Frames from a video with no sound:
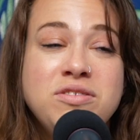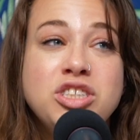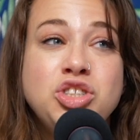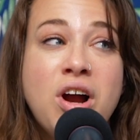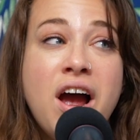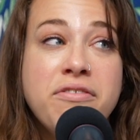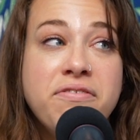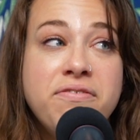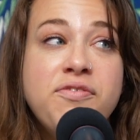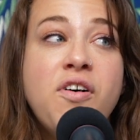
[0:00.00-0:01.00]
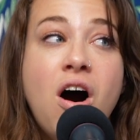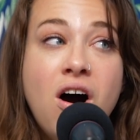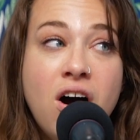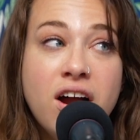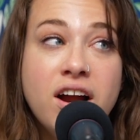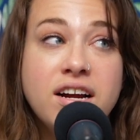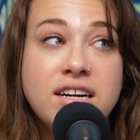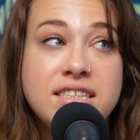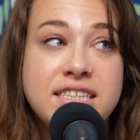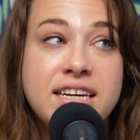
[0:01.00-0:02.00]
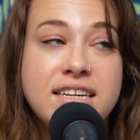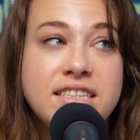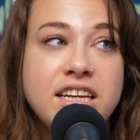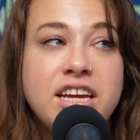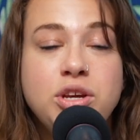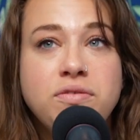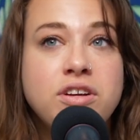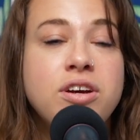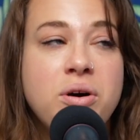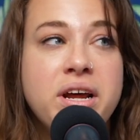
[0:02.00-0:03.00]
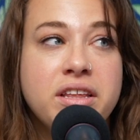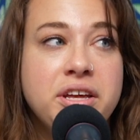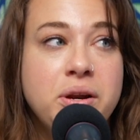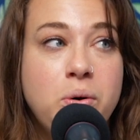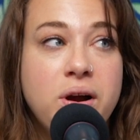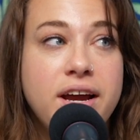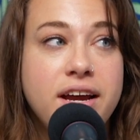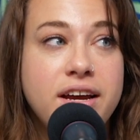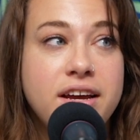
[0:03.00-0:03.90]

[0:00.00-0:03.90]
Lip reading: to drive far to get to, like, you have to go to Illinois.